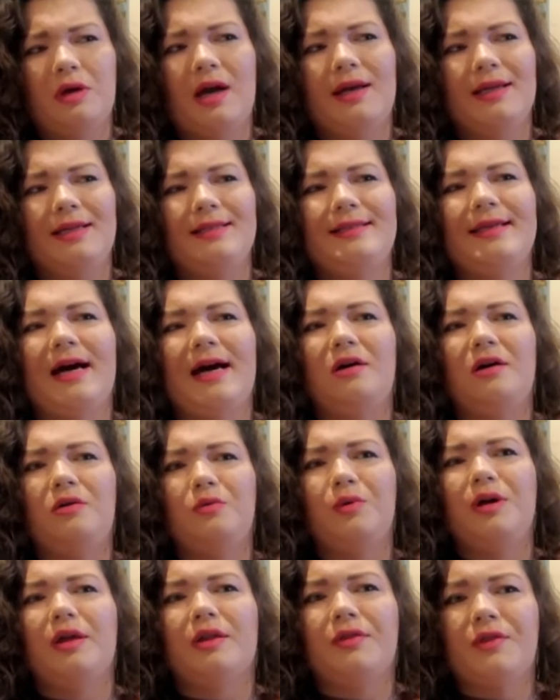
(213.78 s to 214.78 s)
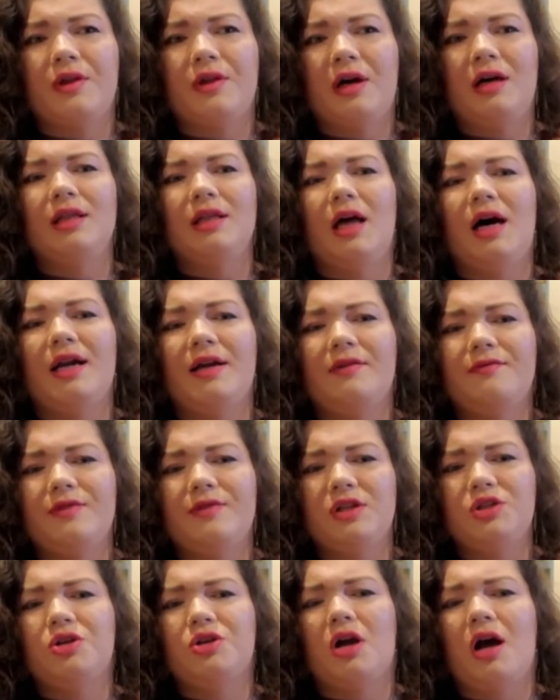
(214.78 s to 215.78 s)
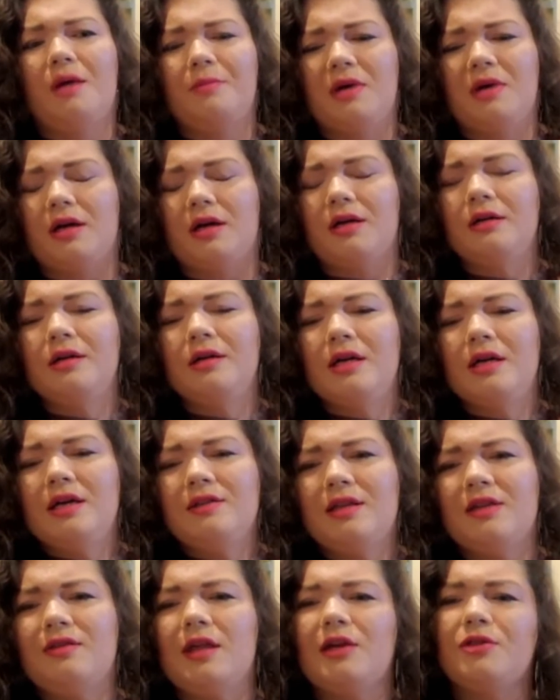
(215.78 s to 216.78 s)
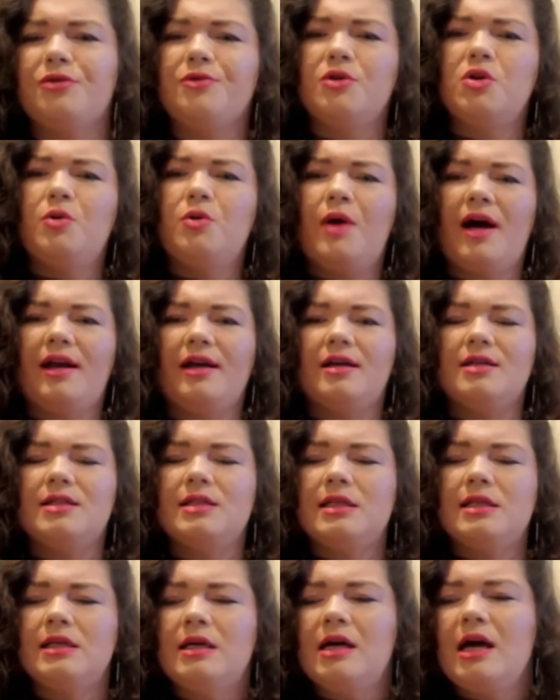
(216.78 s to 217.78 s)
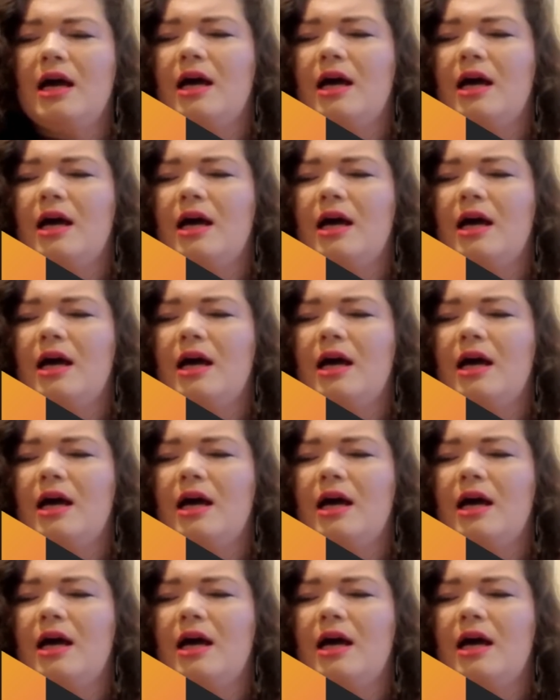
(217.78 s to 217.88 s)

kind of dealt with a lot of the drama that they threw at us.